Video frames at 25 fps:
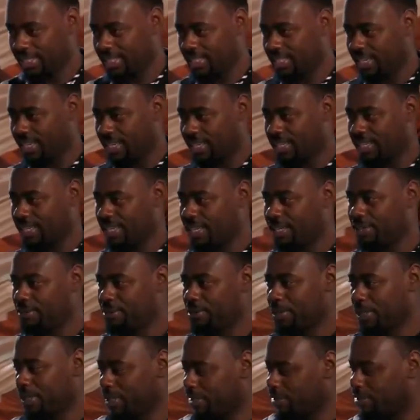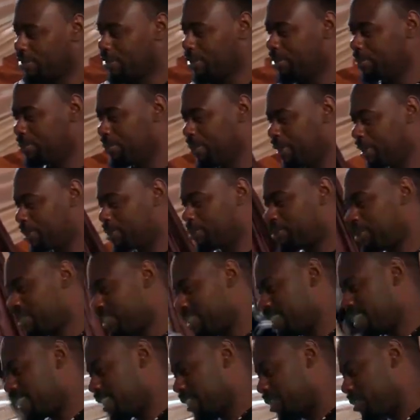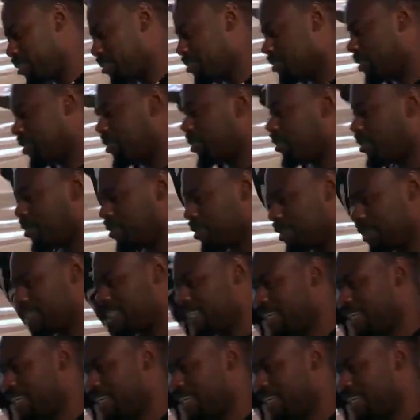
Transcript: Can, can we go back to the church of the old